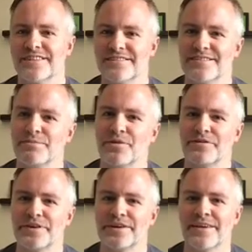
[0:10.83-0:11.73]
this is more
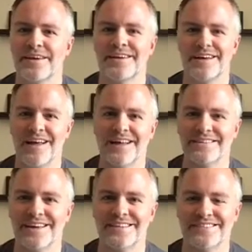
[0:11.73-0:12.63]
of a
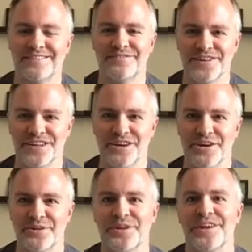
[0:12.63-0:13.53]
contest
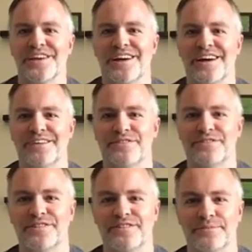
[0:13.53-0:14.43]
video
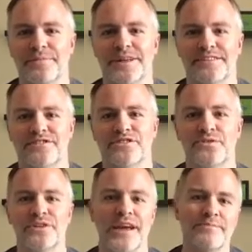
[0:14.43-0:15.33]
to submit
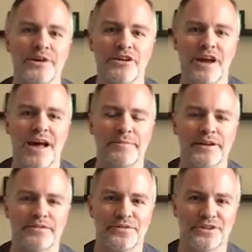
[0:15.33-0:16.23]
to Nytemare
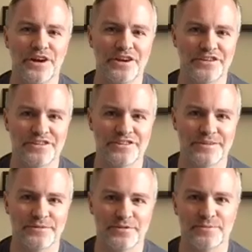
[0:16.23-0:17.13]
Comics for their 100
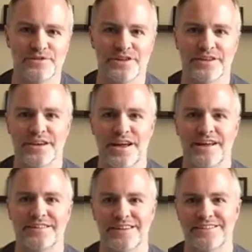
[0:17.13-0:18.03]
subscription
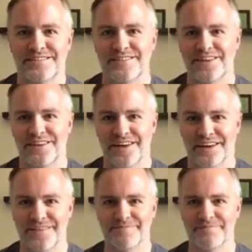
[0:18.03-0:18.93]
contest
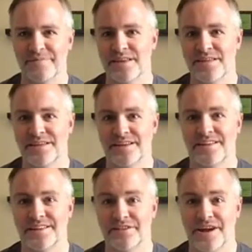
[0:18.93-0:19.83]

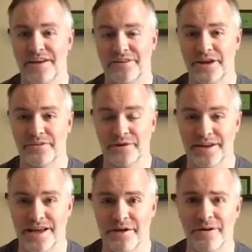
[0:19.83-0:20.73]
that they're having on right
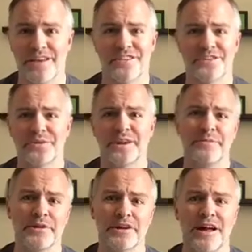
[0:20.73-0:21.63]
now. So
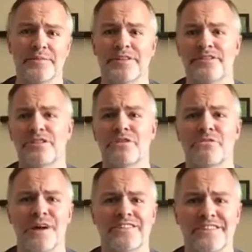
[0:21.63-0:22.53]
Nytemare Comics,
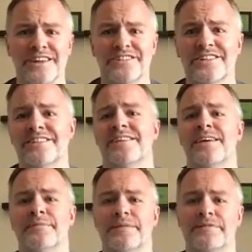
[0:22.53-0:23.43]
congratulations.
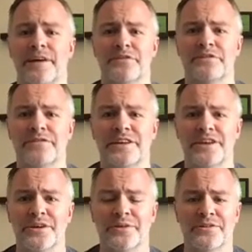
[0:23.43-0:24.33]
Been following your
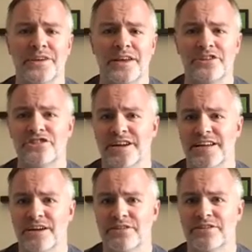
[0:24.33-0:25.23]
videos,
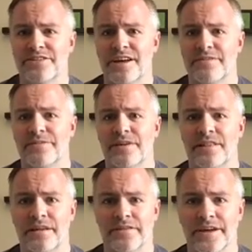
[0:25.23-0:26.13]
checking out your stuff. I
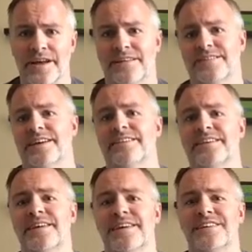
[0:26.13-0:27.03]
love the content.
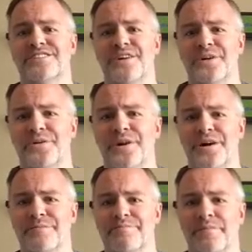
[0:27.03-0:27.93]

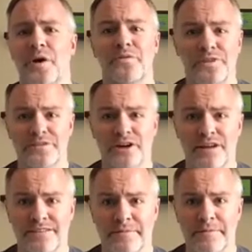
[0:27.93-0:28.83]
So hopefully you've
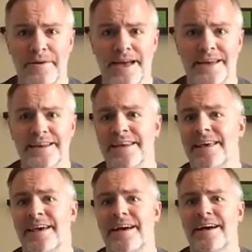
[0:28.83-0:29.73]
caught some of mine
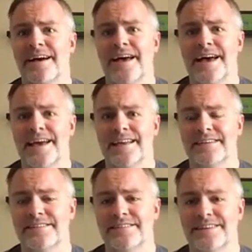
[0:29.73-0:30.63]

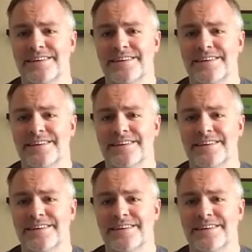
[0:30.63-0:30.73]
and